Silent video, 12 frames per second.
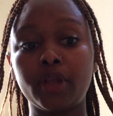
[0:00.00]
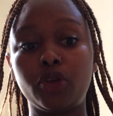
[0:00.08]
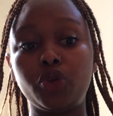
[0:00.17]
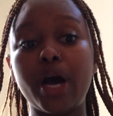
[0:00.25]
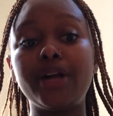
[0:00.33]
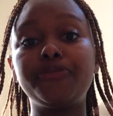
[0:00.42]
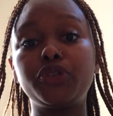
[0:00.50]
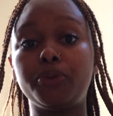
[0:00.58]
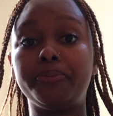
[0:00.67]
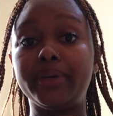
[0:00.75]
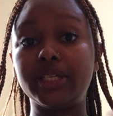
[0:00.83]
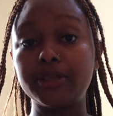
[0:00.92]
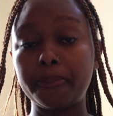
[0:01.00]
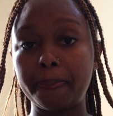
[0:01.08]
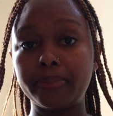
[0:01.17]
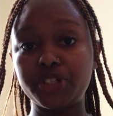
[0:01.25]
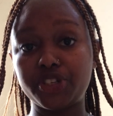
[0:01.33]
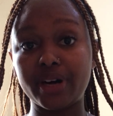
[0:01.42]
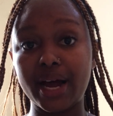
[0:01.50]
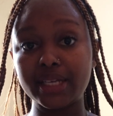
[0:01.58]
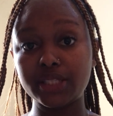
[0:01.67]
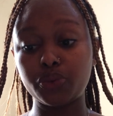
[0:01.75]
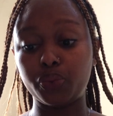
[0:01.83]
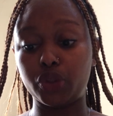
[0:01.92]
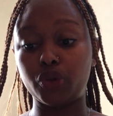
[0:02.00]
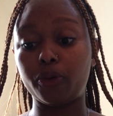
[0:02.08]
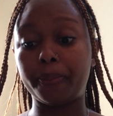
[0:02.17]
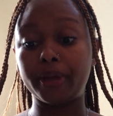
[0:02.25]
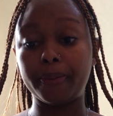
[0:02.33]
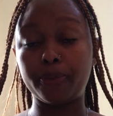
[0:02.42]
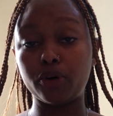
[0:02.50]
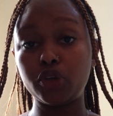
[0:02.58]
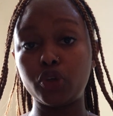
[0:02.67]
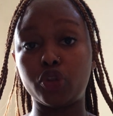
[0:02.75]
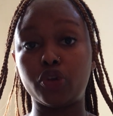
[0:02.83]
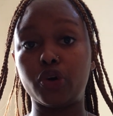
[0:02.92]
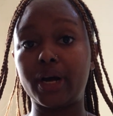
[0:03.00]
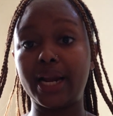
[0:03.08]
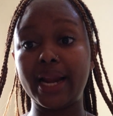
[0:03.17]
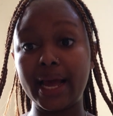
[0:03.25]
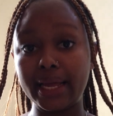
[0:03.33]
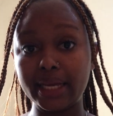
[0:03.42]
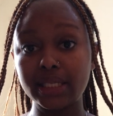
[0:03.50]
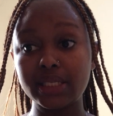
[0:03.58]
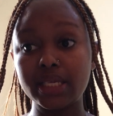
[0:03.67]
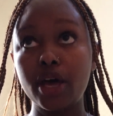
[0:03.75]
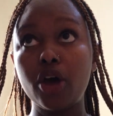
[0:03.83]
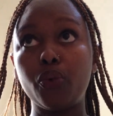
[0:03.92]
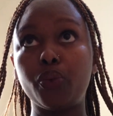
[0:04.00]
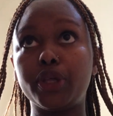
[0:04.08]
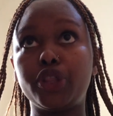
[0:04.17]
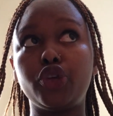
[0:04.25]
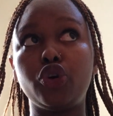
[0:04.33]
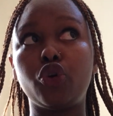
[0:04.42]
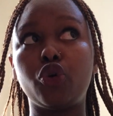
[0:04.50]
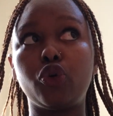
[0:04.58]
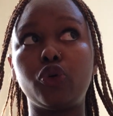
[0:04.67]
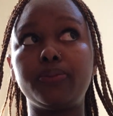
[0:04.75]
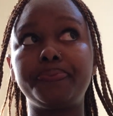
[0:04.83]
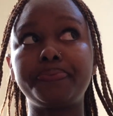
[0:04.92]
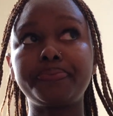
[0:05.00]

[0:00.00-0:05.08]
you have to build trust with your people, with your clients, with your